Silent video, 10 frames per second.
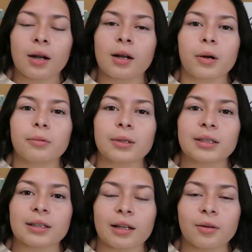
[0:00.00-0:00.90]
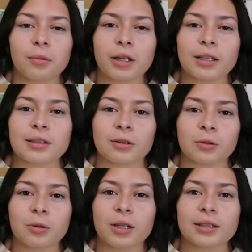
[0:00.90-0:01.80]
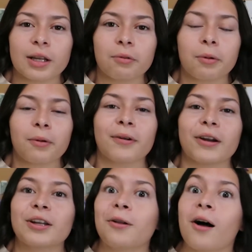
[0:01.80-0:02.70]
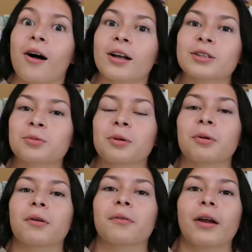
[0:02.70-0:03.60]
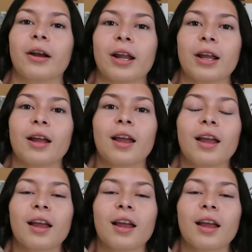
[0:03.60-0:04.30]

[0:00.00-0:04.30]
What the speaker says: When we celebrated San Judas Day, we were very lost. We were very